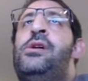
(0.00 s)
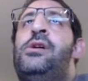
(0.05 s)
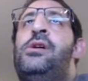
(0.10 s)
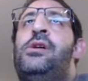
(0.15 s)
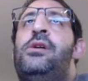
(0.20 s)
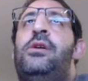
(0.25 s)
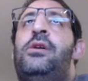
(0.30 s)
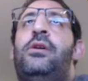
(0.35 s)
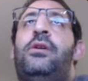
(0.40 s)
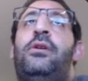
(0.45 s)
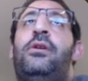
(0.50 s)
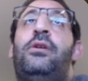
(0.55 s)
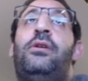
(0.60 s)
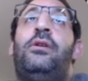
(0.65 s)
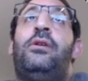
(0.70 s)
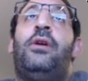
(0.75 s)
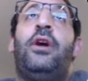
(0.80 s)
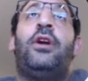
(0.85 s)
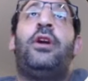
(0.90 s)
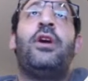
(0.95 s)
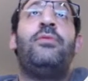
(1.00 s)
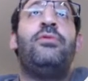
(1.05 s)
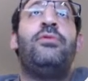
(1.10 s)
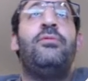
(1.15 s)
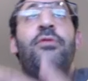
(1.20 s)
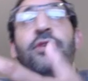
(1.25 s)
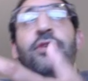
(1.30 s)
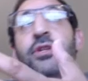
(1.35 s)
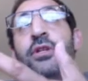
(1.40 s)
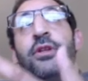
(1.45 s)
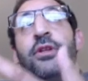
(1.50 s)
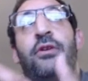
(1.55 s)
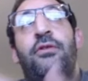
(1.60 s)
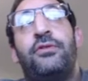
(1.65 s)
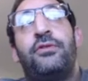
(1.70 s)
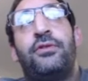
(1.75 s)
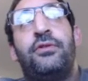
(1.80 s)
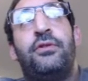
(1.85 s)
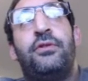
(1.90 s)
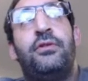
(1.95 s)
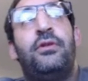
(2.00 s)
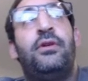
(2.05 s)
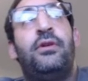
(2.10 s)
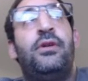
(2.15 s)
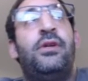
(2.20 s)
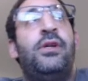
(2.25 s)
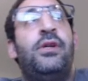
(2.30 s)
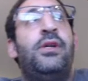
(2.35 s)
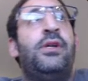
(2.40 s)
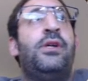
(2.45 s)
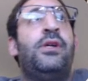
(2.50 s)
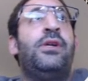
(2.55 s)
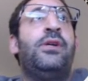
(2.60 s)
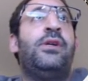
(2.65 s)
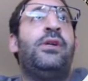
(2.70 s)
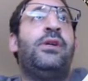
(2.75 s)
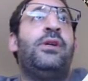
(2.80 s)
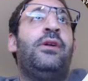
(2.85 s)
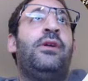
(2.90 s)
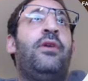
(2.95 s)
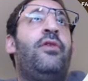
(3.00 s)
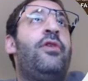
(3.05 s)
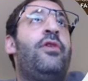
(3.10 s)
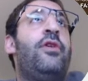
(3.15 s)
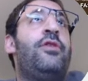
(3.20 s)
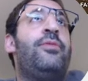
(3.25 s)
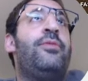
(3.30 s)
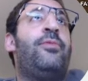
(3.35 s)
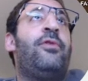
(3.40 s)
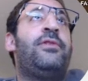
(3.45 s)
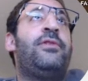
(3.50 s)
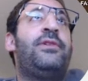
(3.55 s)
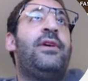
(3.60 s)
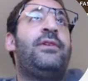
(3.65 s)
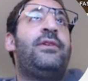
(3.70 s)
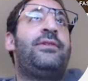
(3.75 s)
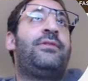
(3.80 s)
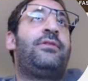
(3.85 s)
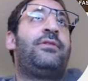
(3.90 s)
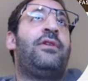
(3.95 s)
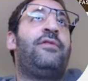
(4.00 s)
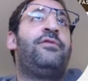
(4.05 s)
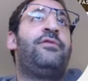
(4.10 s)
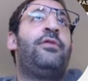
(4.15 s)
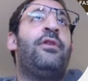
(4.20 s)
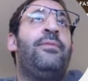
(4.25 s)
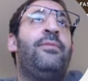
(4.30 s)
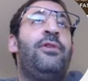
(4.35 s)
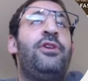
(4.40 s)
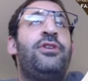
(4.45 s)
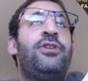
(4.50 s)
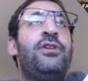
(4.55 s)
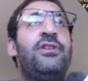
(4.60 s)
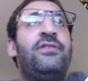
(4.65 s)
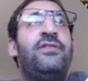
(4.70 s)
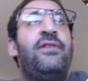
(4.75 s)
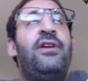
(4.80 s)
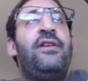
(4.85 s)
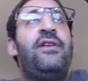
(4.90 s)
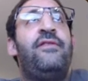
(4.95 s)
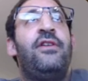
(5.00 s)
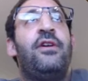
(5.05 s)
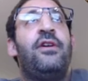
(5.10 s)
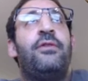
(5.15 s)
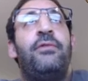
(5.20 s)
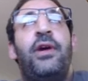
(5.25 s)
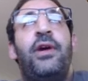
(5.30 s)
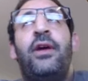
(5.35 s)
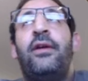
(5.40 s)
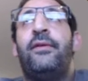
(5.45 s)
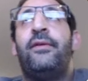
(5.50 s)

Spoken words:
I can publish it also. The process of the compilation is very, very quick.